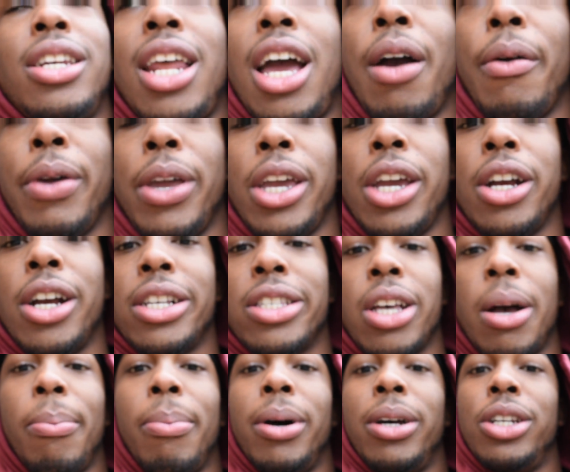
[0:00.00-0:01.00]
and now we here as
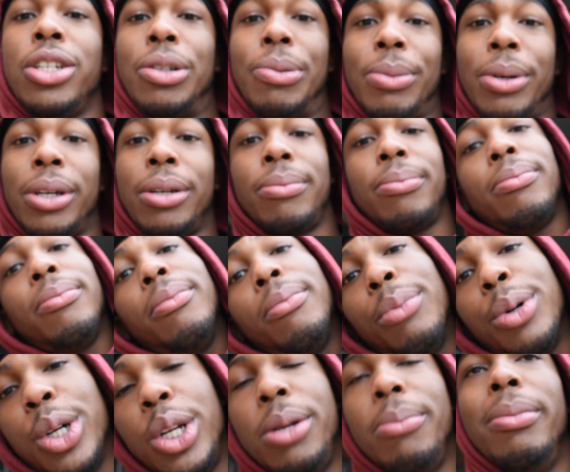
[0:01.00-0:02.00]
our punishment,
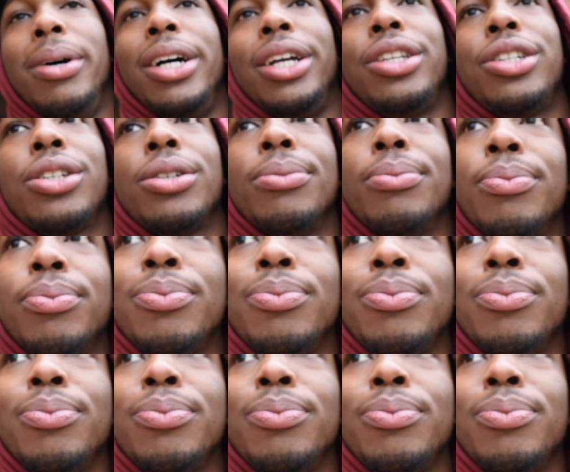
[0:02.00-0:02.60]
pretty much.